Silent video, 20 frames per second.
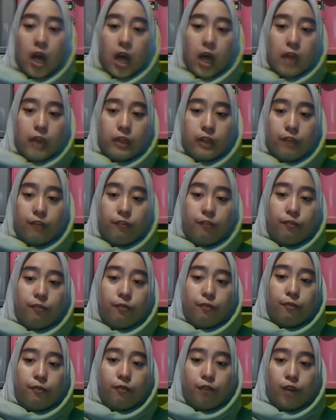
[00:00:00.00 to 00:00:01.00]
The
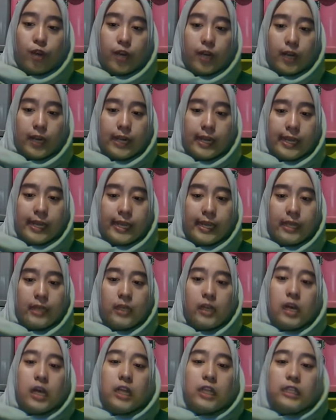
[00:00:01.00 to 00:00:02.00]
fourth
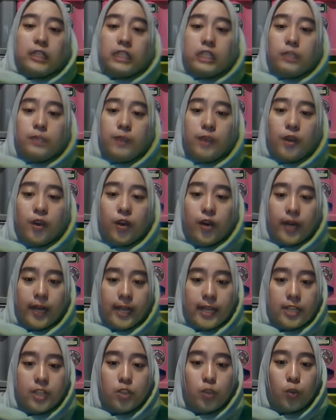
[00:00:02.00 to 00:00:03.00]
link, the speaker
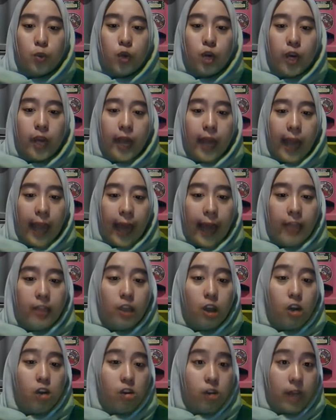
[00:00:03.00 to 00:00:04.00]
is World Health
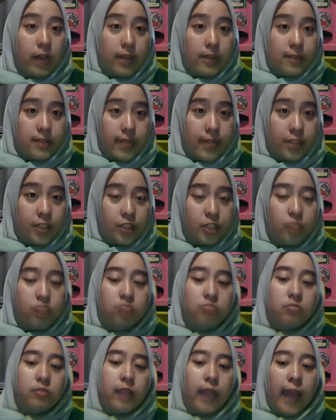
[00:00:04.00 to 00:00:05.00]
Organization.
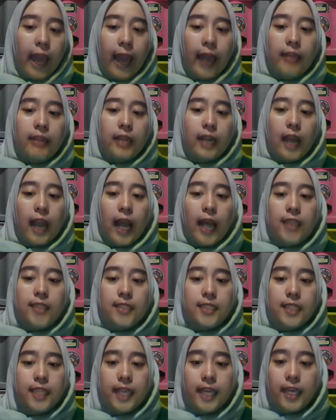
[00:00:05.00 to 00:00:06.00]
And the last
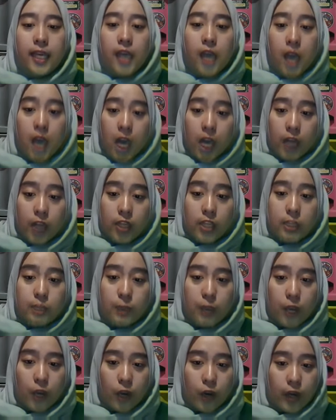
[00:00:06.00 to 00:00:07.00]
link, the
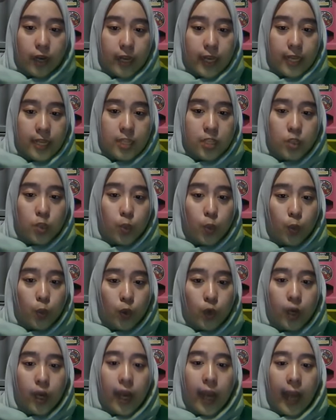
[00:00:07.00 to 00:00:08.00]
speaker is
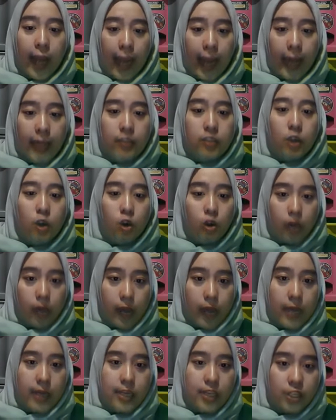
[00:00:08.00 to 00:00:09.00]
World Health
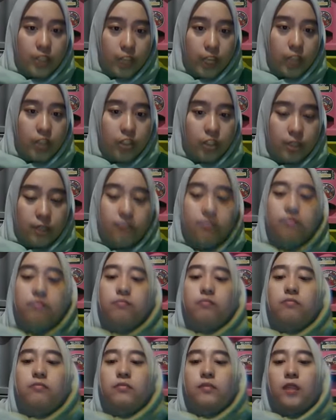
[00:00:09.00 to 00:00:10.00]
Organization.
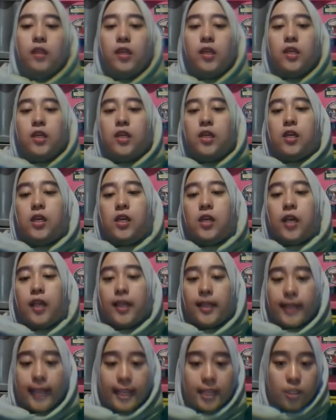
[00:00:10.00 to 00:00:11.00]

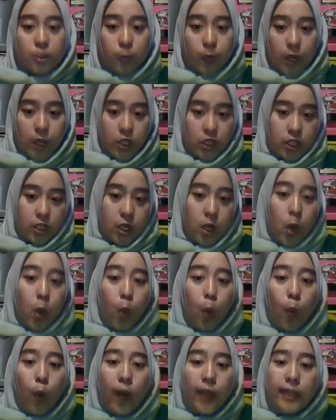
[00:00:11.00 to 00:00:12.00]
Next question.
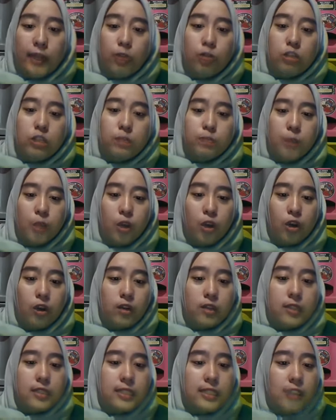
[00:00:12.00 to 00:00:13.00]
What do the
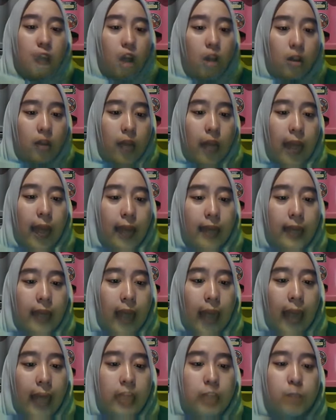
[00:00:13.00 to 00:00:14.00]
speakers talk and
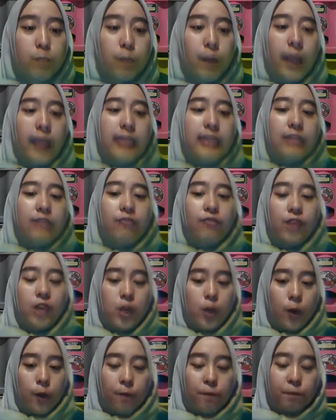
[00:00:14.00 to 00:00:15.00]
explain the
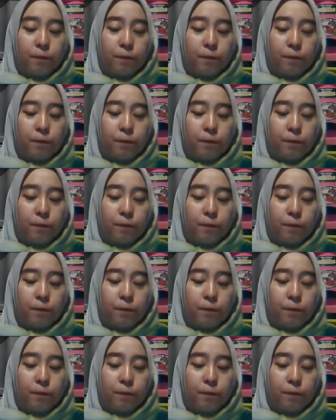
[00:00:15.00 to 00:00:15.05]
video?